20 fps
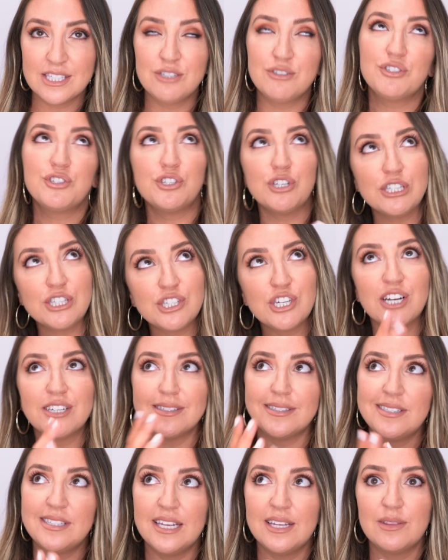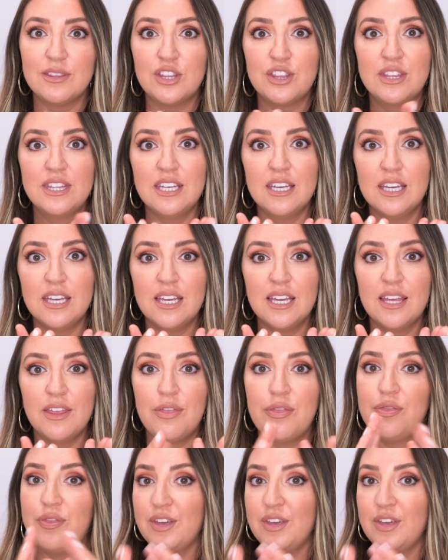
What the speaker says: You should start seeing the